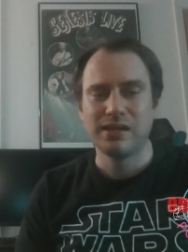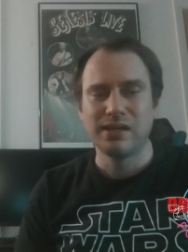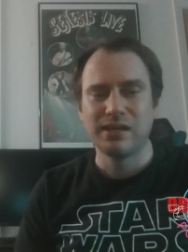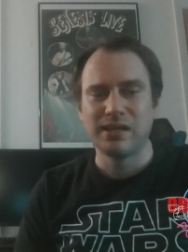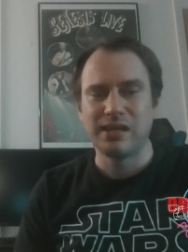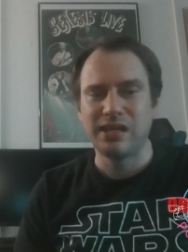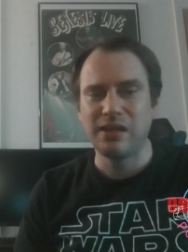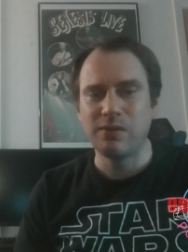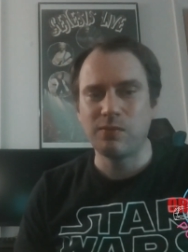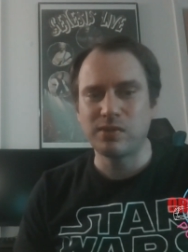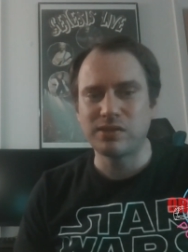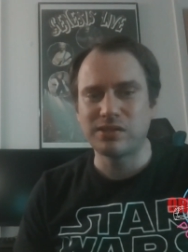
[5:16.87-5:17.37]

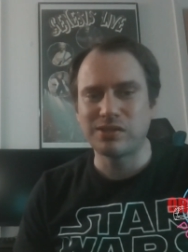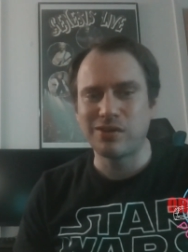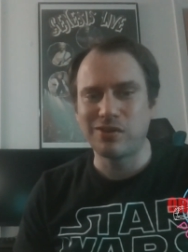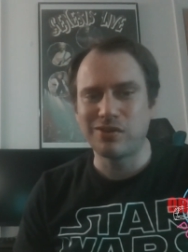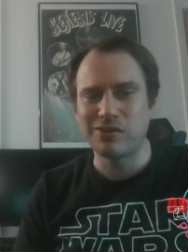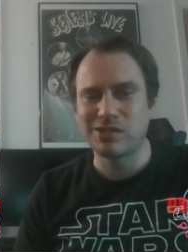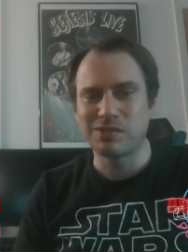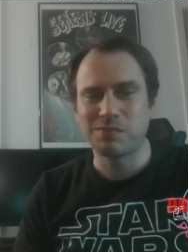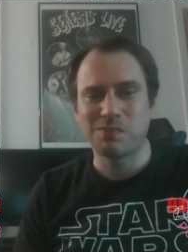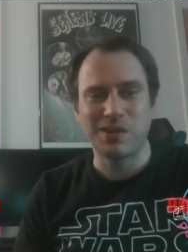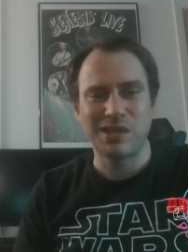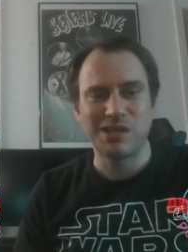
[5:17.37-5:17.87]
He wants to go to
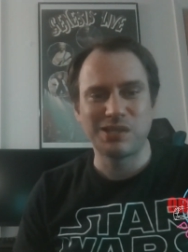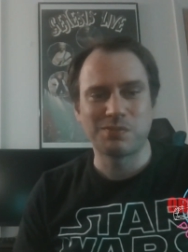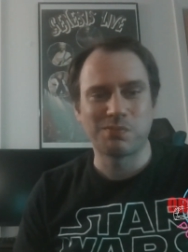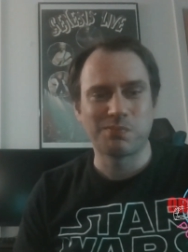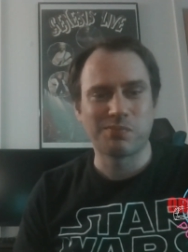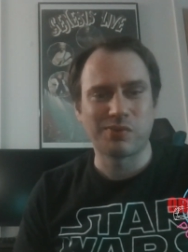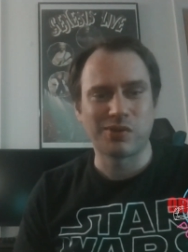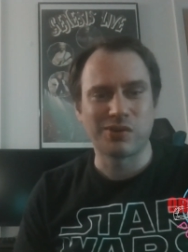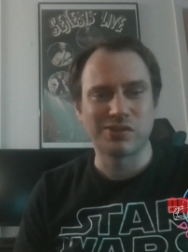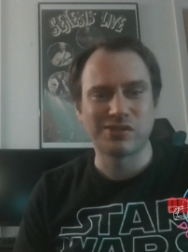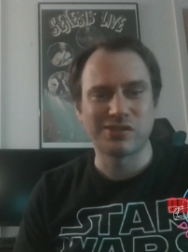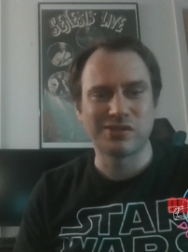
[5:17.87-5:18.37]
space
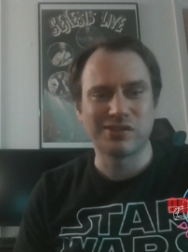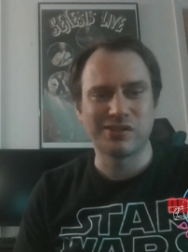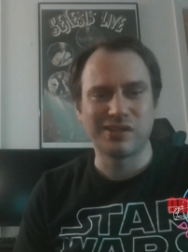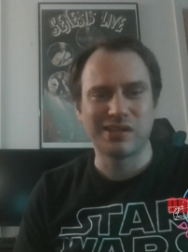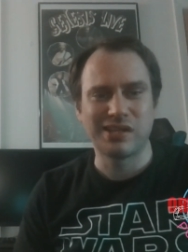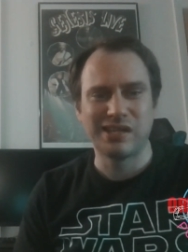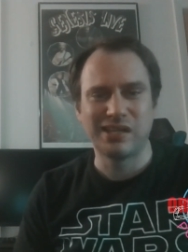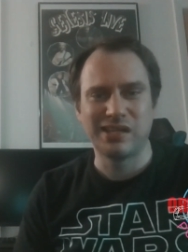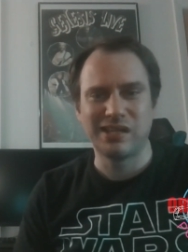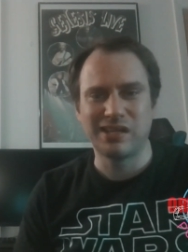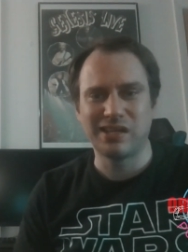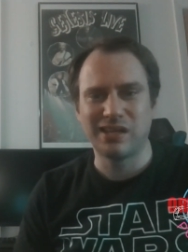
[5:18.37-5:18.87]

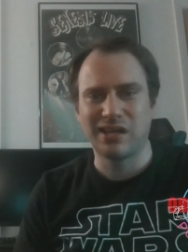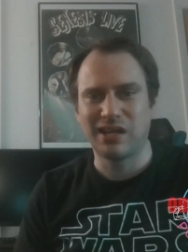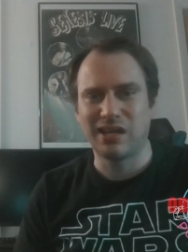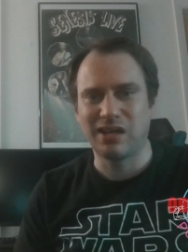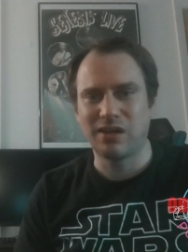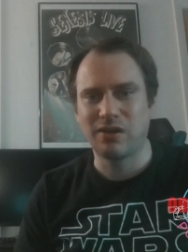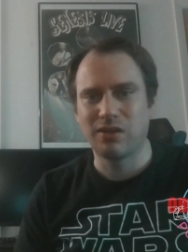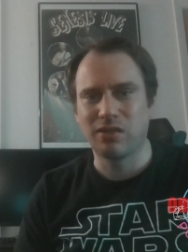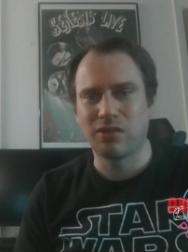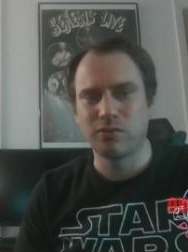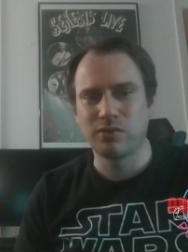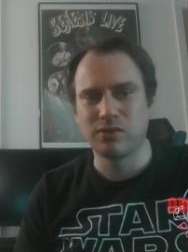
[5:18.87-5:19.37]
personally
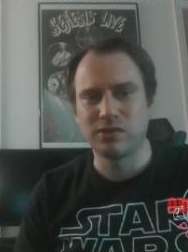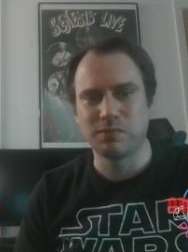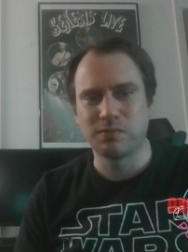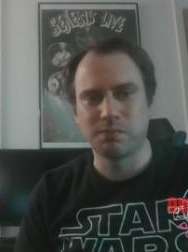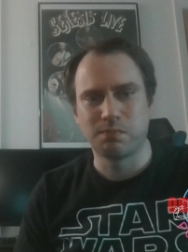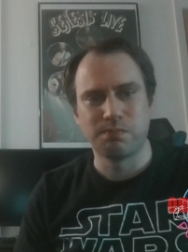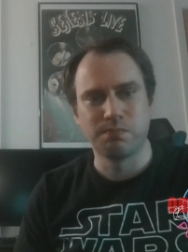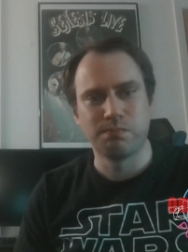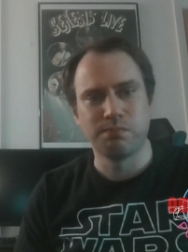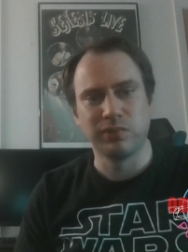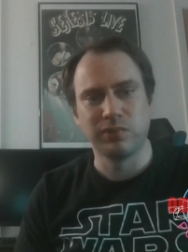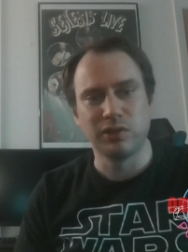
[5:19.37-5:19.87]
uh, through his
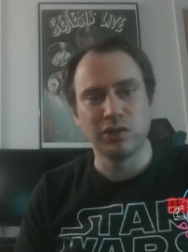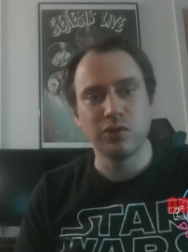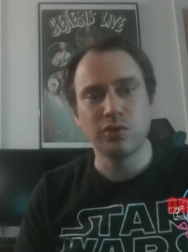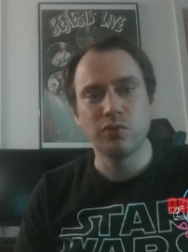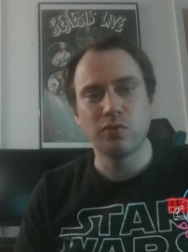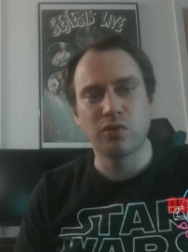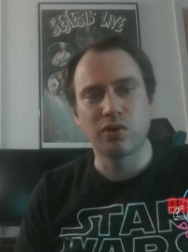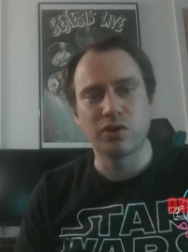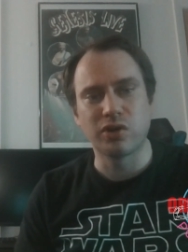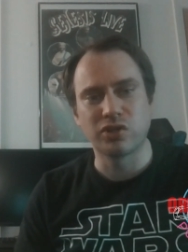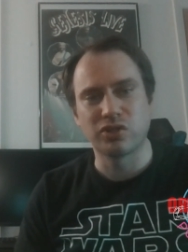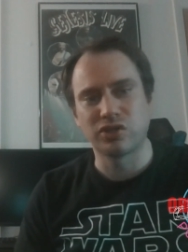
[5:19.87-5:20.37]
Blue
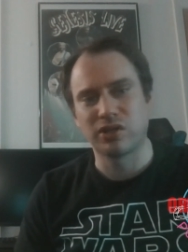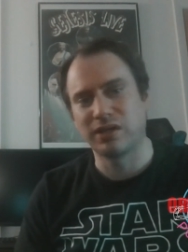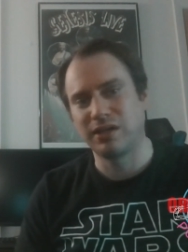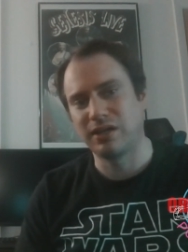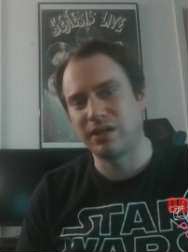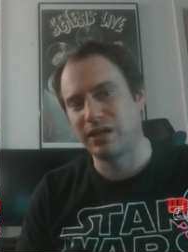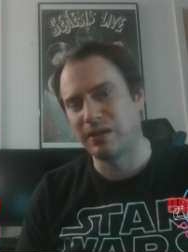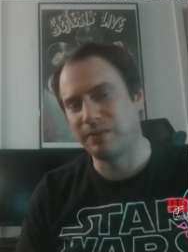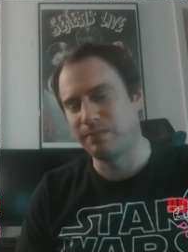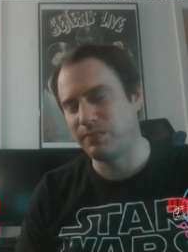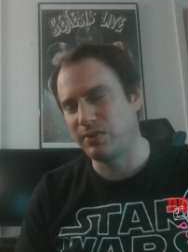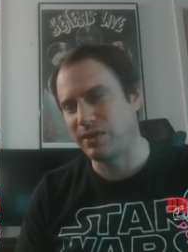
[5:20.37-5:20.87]
Origin
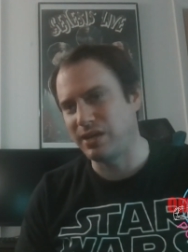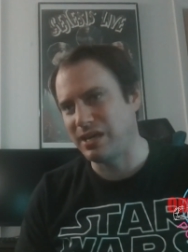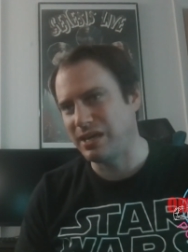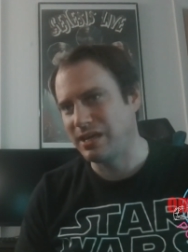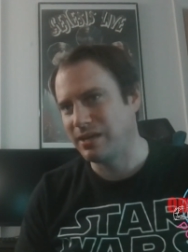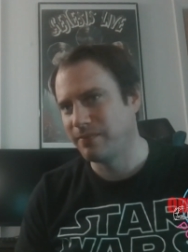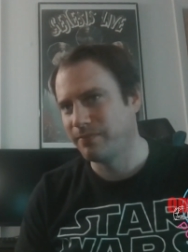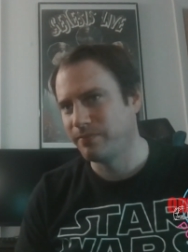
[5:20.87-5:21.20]
company.